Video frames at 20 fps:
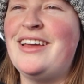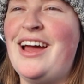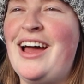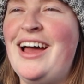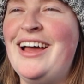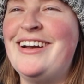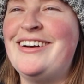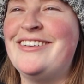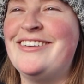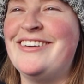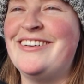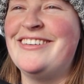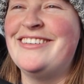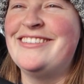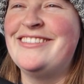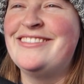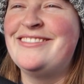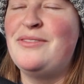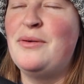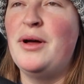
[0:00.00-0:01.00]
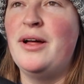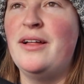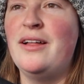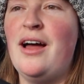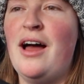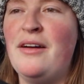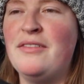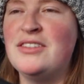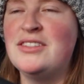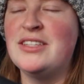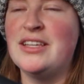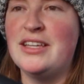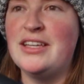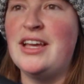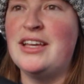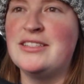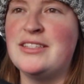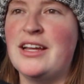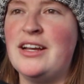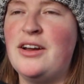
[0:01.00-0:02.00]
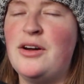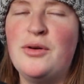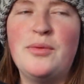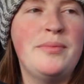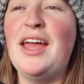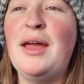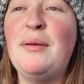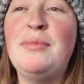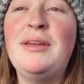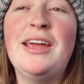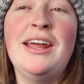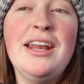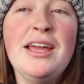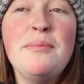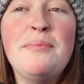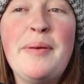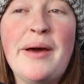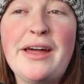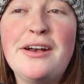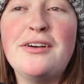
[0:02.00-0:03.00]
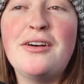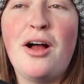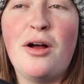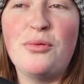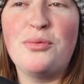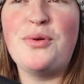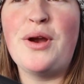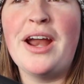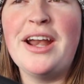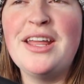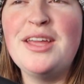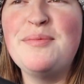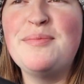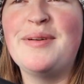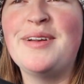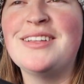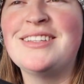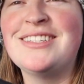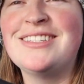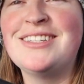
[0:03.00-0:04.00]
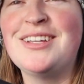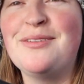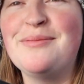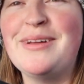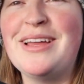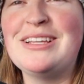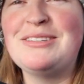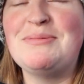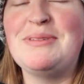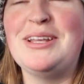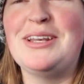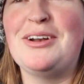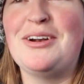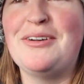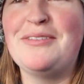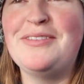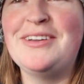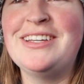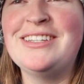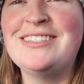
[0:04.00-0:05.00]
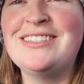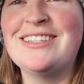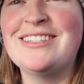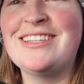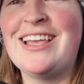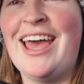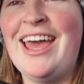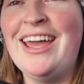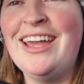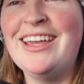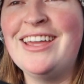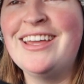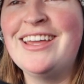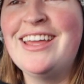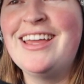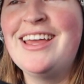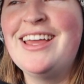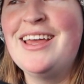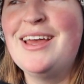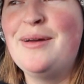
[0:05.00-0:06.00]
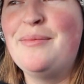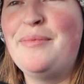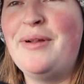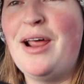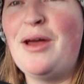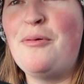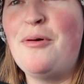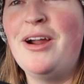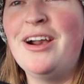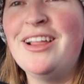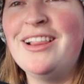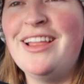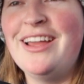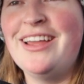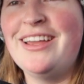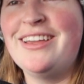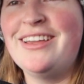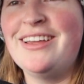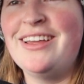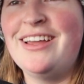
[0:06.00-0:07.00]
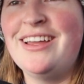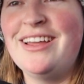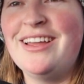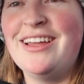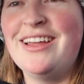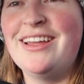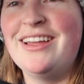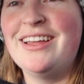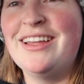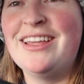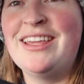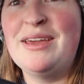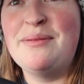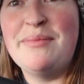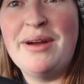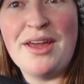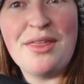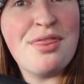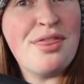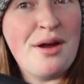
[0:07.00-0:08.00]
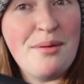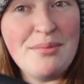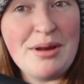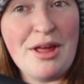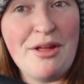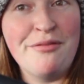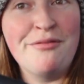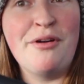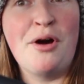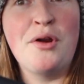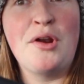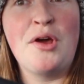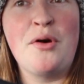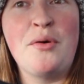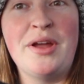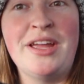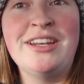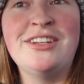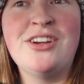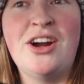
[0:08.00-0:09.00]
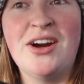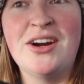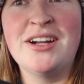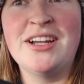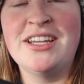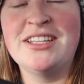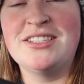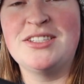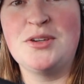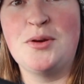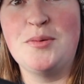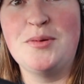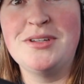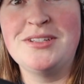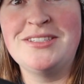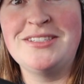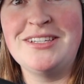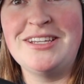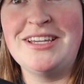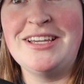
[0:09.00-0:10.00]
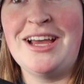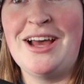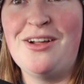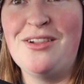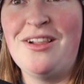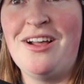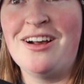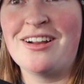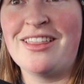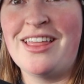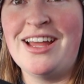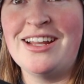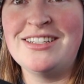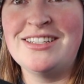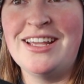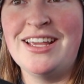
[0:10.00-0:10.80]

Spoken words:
I don't know. Well, obviously, yes, I know. I'm getting better already, but it still makes me nervous as heck. But I want to, like, get my thumbnail photo in Target, so we'll see how long that